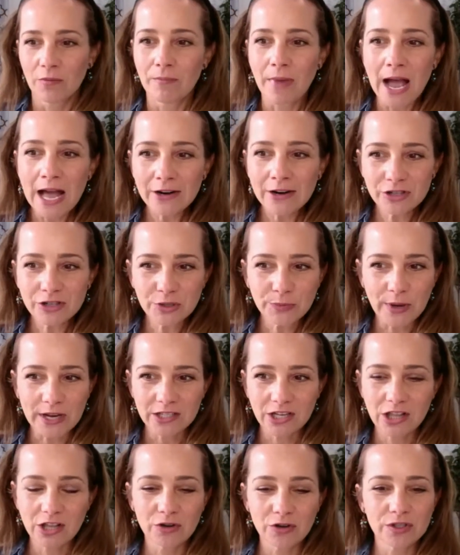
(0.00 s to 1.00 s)
mad
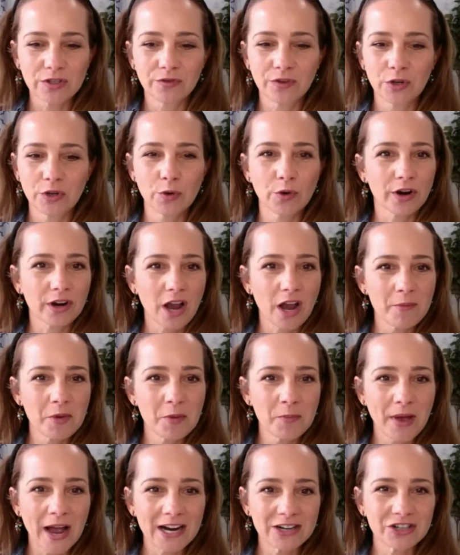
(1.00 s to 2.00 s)
respect to those of you who are
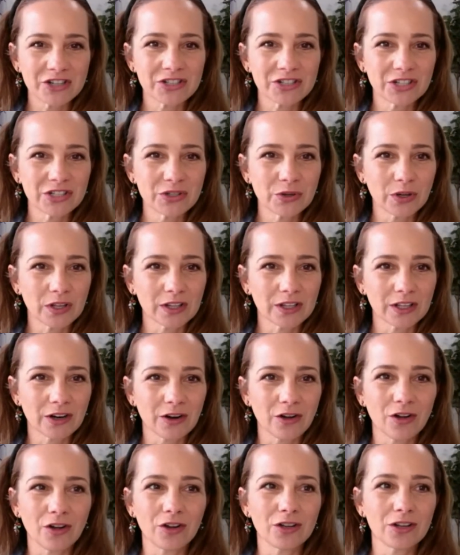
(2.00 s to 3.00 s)
coming back just to do a
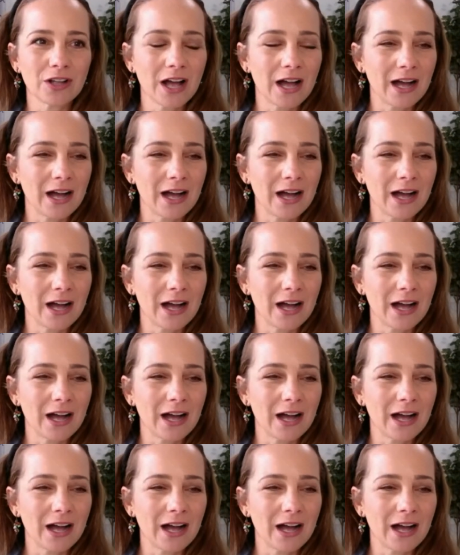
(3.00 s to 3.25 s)
little